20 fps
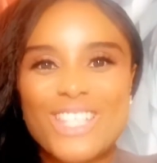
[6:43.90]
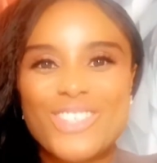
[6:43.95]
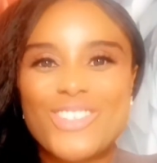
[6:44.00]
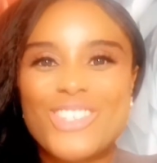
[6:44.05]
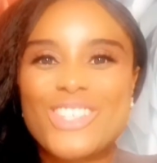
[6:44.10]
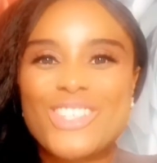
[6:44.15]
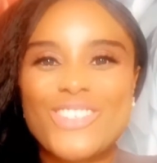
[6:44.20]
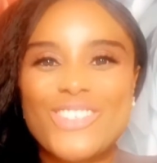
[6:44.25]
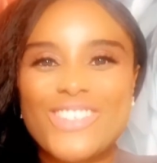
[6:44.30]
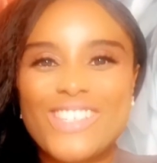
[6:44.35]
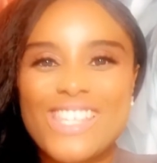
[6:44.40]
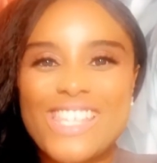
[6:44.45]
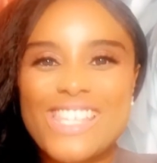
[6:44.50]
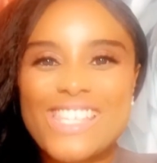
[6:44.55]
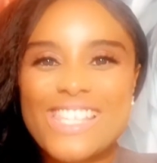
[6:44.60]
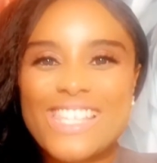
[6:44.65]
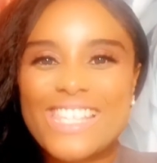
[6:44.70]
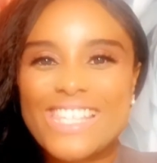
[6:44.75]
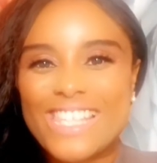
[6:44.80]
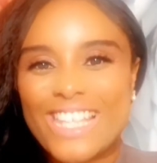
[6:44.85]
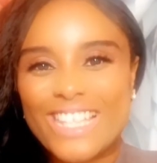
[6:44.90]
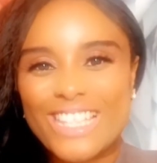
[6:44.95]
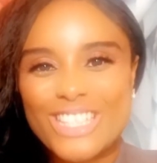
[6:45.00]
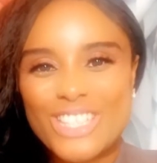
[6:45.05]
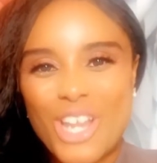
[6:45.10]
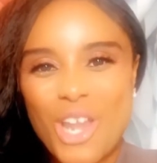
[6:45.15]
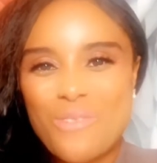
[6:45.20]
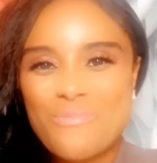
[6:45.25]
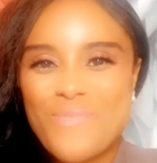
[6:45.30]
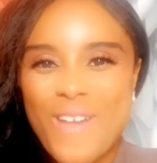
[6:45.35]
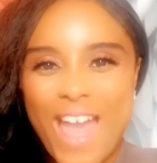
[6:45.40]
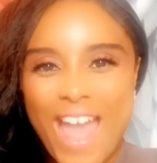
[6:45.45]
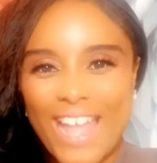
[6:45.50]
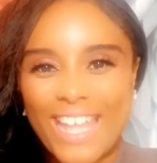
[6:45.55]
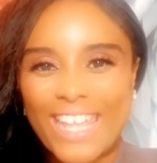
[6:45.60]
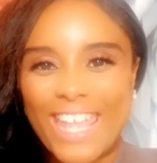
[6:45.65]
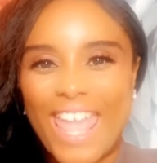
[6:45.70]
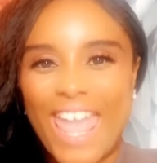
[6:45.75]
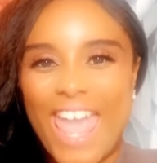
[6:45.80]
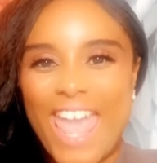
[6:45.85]
for tuning in to the Daily Drop
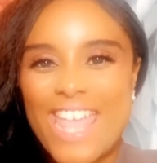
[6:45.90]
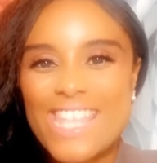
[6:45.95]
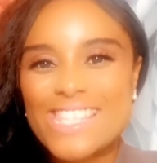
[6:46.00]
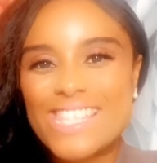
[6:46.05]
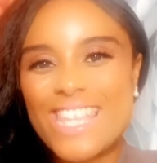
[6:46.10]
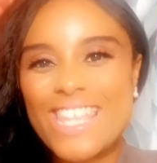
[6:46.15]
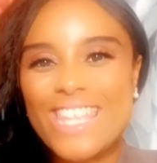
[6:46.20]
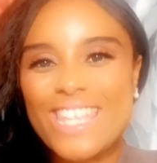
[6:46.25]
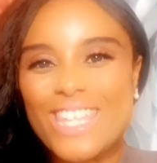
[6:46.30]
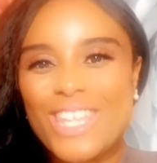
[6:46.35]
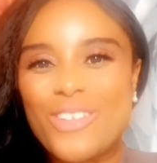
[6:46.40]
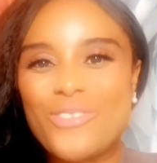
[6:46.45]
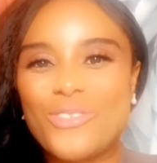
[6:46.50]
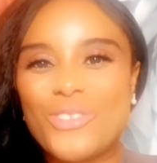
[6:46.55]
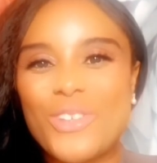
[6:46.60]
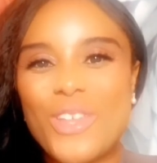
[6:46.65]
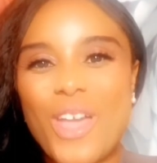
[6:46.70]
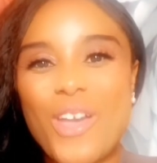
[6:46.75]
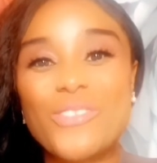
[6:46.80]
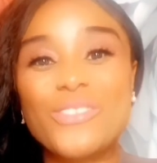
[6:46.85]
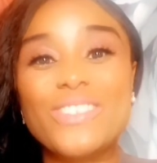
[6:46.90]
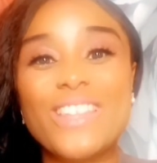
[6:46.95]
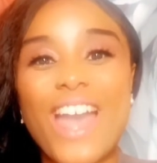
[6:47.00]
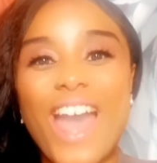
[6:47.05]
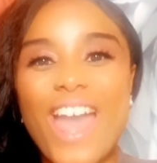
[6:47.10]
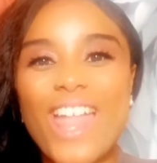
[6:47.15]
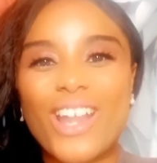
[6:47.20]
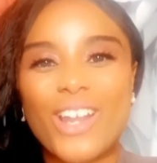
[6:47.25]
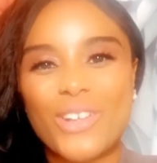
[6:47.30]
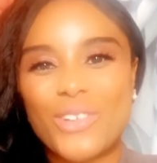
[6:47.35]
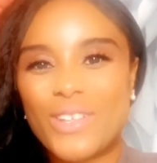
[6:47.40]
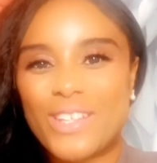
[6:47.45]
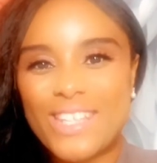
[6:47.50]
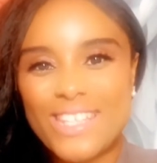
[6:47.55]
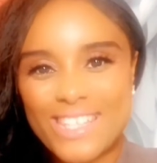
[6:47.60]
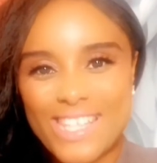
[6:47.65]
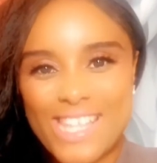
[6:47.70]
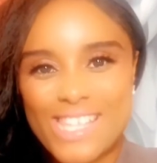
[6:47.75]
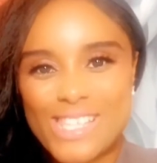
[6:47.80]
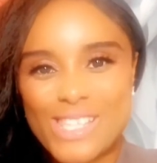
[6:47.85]
podcast, and if you have not
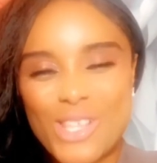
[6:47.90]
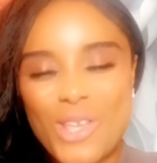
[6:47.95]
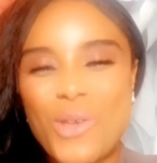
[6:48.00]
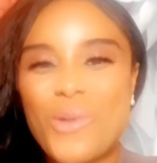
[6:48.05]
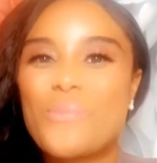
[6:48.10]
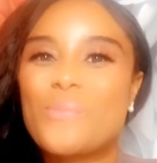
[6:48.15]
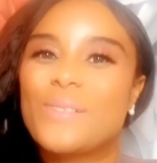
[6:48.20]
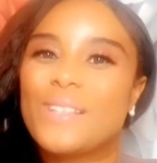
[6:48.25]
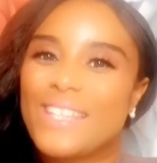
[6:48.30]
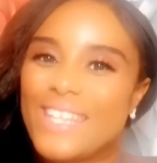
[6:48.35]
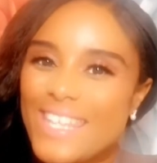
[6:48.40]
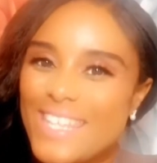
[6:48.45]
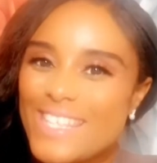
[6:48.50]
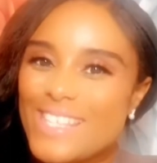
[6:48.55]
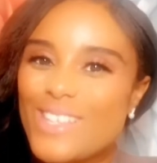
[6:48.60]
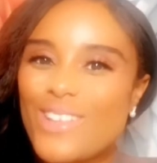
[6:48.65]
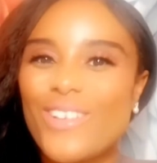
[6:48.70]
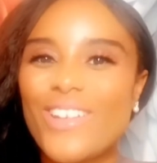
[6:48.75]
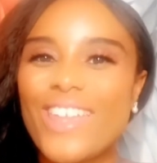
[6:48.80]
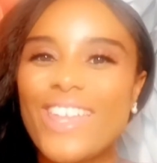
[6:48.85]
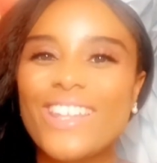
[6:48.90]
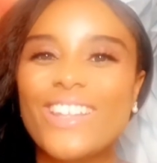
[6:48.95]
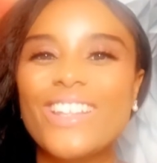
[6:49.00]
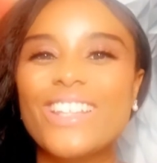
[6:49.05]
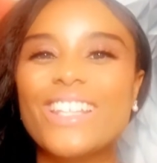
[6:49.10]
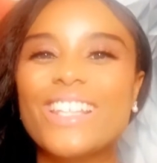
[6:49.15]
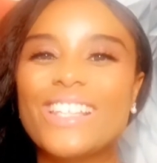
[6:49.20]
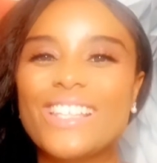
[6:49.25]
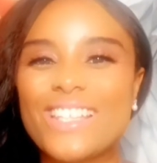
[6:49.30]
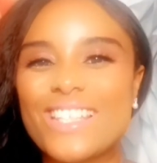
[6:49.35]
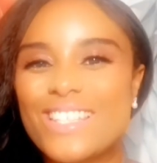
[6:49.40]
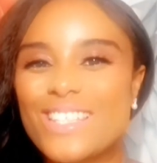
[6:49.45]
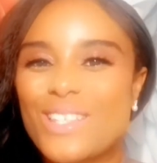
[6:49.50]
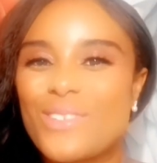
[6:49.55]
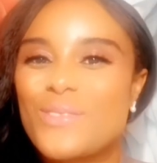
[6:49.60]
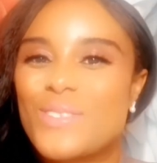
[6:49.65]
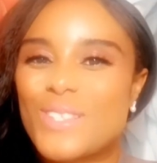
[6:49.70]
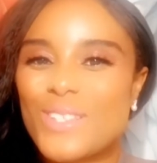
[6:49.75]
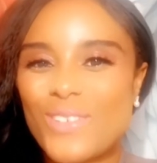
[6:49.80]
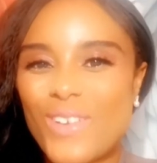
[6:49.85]
already done so, please go ahead on and click
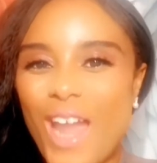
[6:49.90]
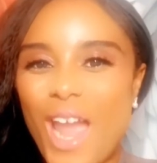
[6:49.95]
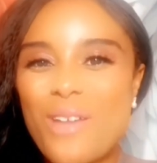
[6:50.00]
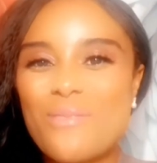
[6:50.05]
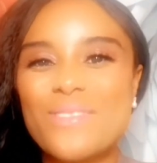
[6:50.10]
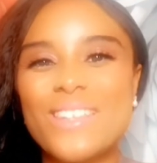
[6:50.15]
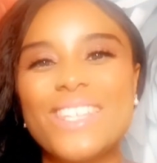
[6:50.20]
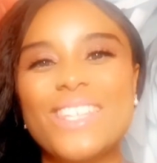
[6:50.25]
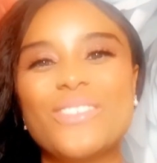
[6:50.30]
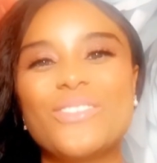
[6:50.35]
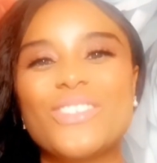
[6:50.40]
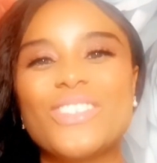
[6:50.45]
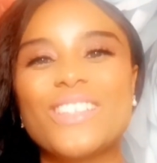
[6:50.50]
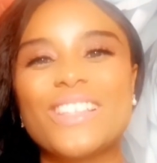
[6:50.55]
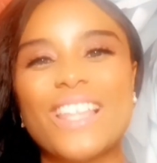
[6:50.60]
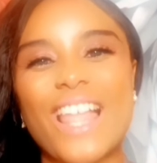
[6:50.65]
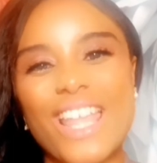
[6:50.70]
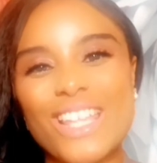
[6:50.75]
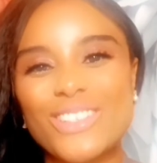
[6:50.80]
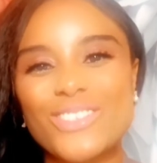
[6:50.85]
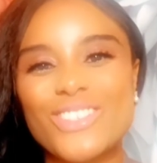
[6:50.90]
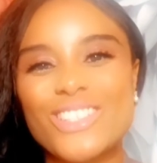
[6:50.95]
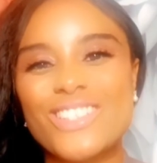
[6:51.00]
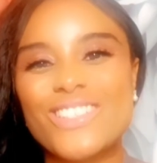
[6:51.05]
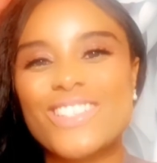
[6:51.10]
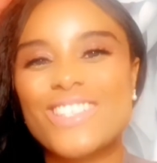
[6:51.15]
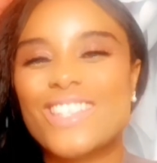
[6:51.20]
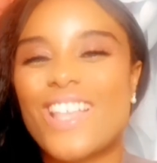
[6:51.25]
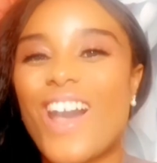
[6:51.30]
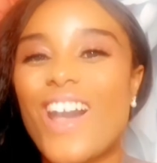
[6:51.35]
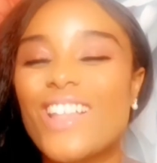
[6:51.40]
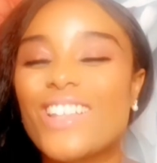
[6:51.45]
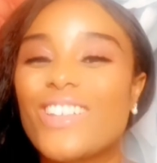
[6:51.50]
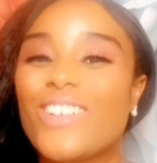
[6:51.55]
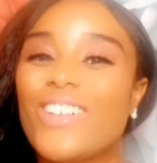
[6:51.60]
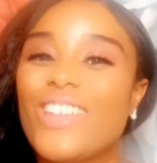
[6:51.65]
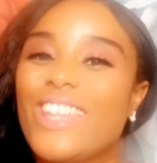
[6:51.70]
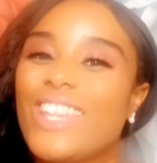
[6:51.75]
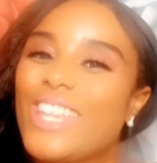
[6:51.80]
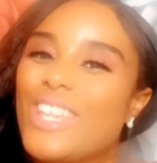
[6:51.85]
subscribe, and if you liked what you saw,
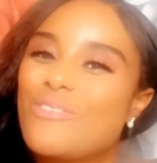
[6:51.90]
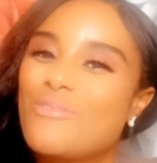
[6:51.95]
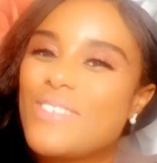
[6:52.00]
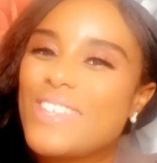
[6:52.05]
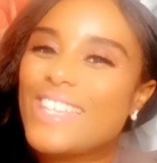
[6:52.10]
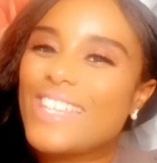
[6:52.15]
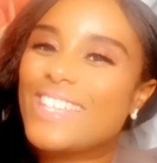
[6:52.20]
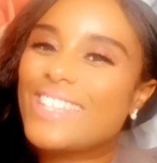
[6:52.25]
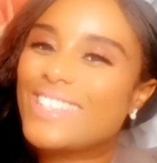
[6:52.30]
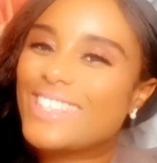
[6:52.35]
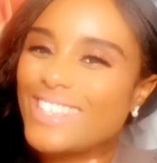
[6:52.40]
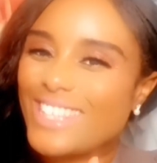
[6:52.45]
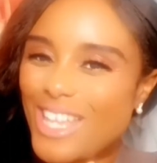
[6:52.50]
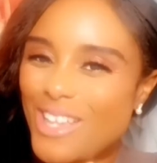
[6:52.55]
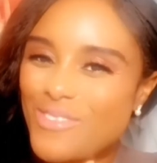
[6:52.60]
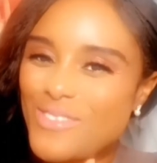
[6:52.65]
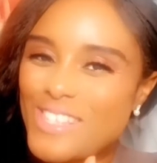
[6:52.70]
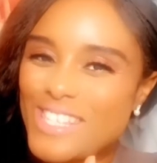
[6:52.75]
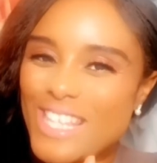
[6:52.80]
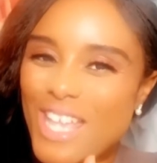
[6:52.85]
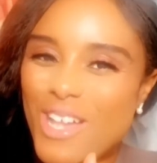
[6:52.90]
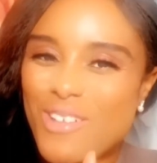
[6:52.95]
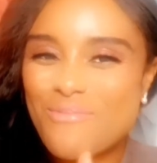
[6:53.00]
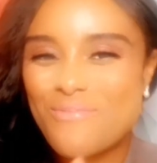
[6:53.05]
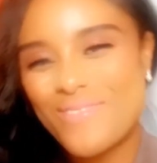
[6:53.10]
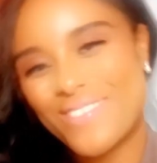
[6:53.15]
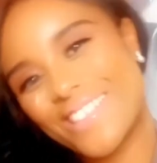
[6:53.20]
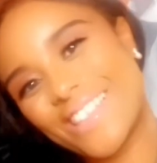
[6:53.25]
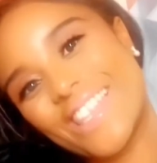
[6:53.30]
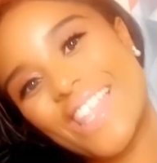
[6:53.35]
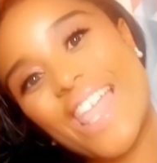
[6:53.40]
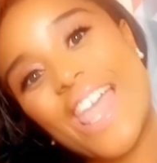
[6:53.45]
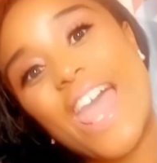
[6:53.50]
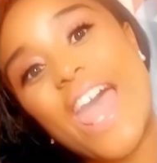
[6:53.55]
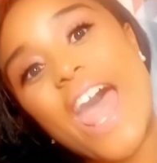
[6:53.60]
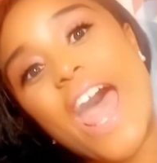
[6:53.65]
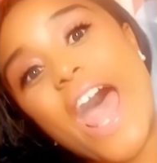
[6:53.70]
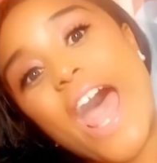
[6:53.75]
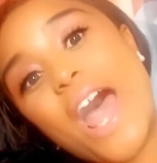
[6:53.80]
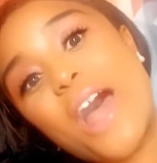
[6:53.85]
go ahead and give me a thumbs up.
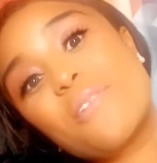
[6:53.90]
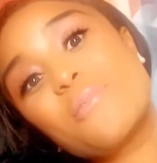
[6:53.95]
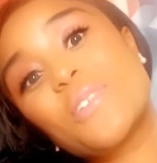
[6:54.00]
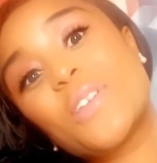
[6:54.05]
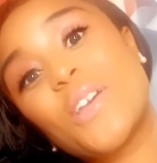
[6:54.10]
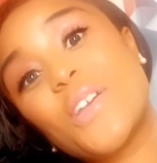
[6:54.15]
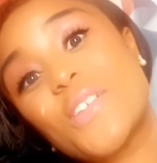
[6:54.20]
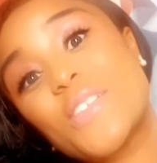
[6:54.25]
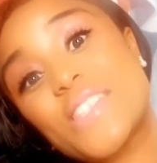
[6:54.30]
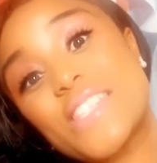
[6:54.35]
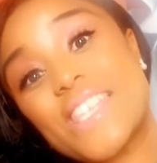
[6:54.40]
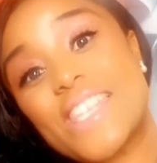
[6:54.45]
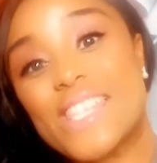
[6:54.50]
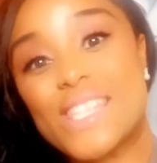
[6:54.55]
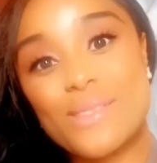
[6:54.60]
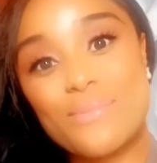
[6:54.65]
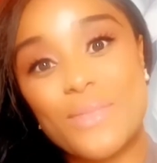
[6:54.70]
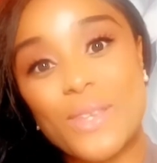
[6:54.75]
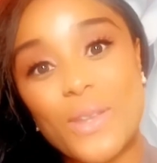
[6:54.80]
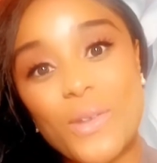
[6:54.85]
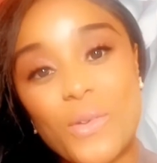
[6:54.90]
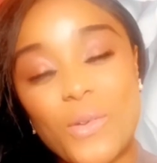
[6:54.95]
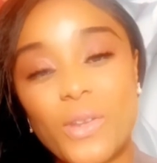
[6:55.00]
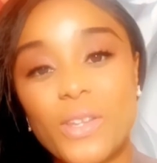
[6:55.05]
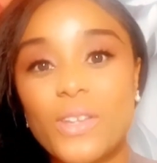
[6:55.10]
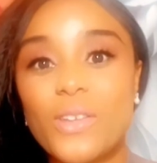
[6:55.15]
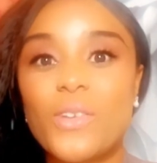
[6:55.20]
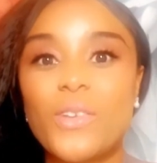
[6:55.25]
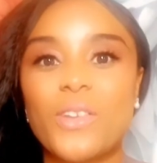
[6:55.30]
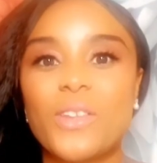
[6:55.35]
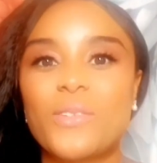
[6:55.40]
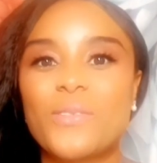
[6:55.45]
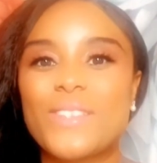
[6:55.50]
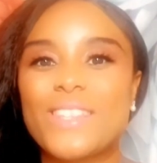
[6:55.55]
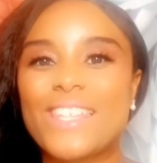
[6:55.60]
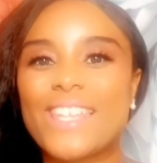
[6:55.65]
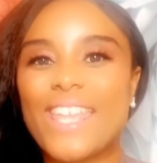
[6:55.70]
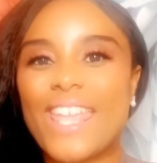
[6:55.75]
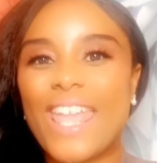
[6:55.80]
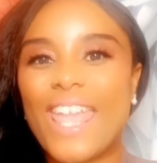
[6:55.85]
I'm your host, ItzmeKortni, Kortni
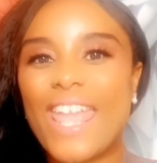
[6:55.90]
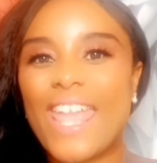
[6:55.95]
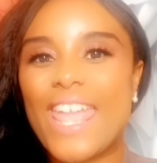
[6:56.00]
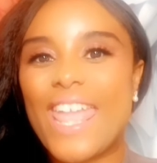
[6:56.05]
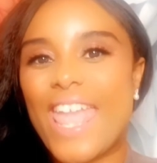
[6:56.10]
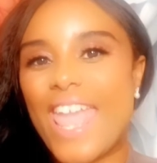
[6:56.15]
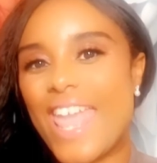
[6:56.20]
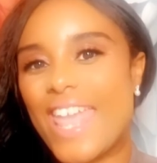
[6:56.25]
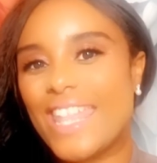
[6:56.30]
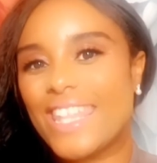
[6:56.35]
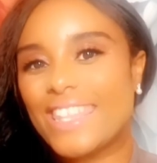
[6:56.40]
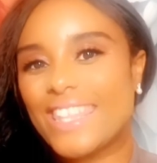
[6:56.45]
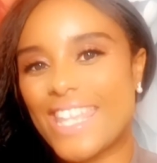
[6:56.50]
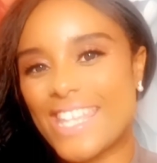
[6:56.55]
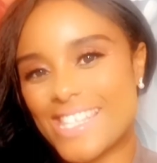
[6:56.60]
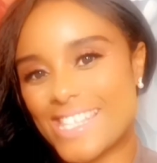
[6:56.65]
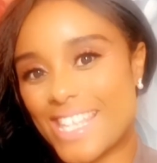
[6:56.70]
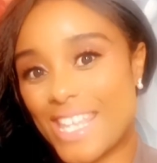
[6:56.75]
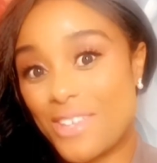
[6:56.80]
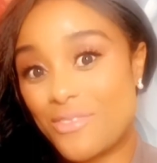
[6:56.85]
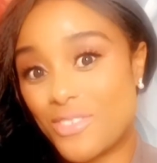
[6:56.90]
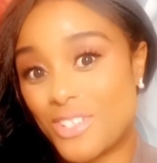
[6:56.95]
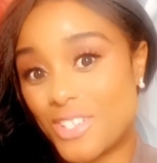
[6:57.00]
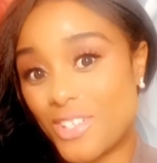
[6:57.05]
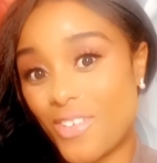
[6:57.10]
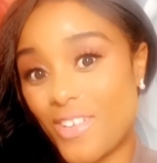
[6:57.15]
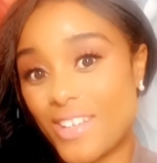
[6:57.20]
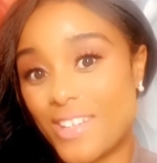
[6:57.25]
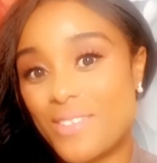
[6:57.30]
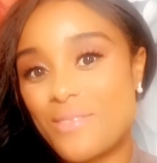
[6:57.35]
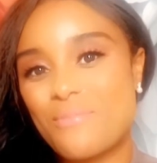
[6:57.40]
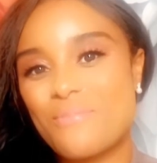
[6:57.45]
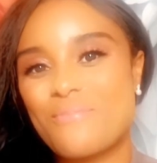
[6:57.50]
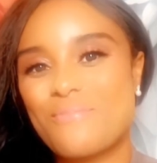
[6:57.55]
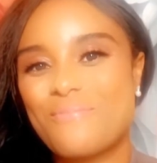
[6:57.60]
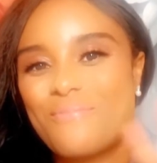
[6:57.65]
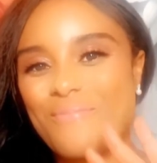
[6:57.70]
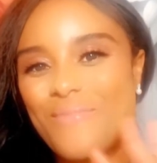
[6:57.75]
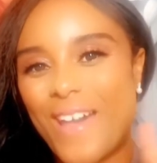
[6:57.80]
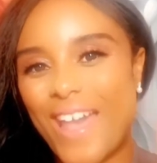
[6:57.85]
with a K, and thanks again for joining.
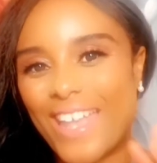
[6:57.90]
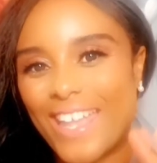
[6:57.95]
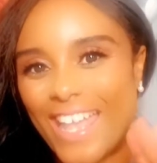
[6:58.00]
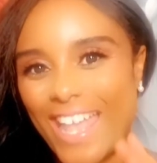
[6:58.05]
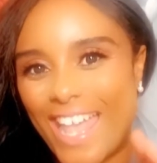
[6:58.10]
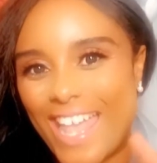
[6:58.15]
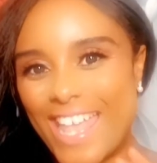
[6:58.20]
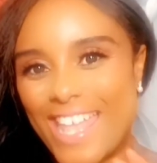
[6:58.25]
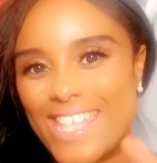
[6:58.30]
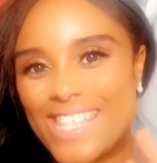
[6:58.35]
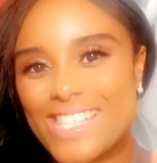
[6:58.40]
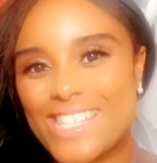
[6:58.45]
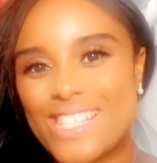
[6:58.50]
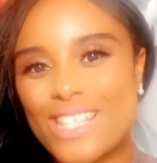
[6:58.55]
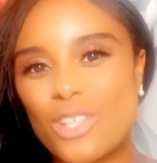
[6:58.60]
Bye, guys.